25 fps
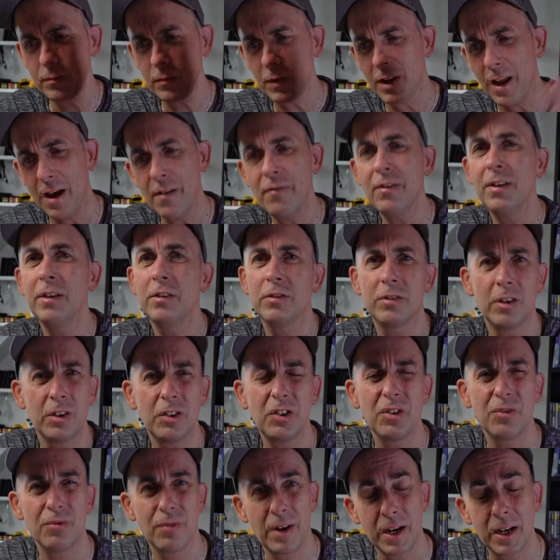having
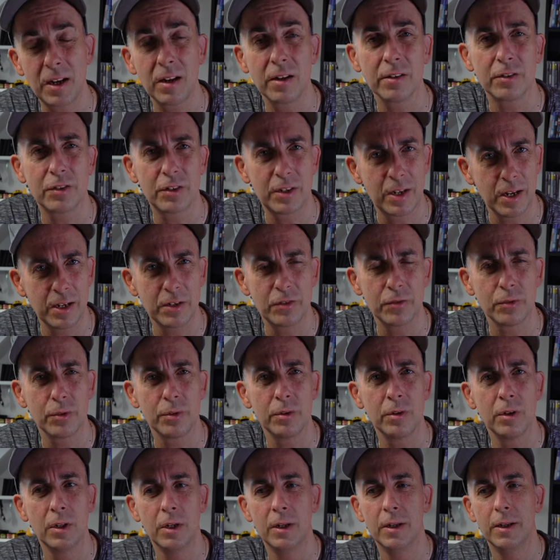such a regular
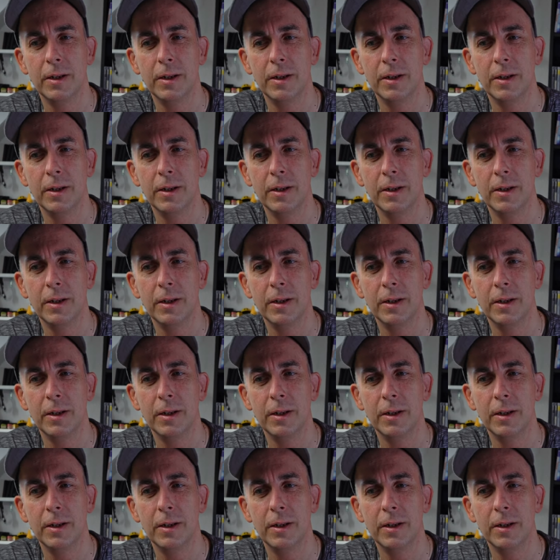schedule